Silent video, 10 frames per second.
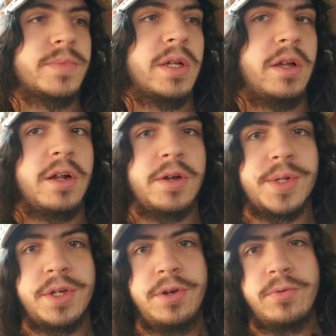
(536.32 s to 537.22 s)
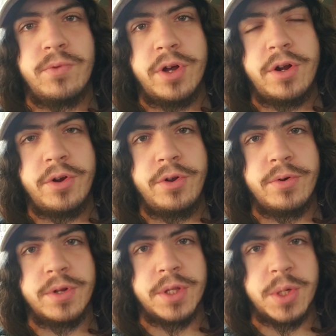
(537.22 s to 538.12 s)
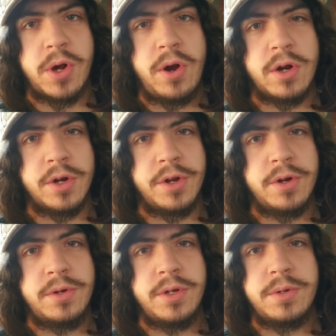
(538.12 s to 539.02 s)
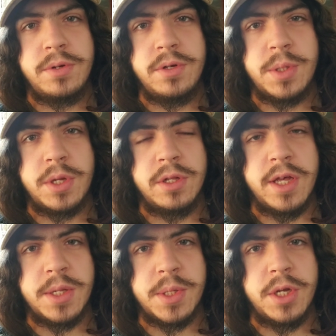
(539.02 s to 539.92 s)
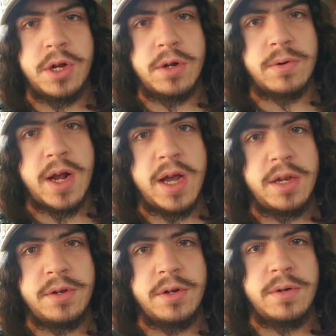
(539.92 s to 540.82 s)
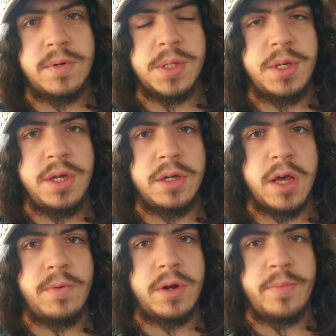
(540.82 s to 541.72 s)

And I was like, dude, what are you doing with this car? You're just going to let it sit here and rot? What's the deal? I want to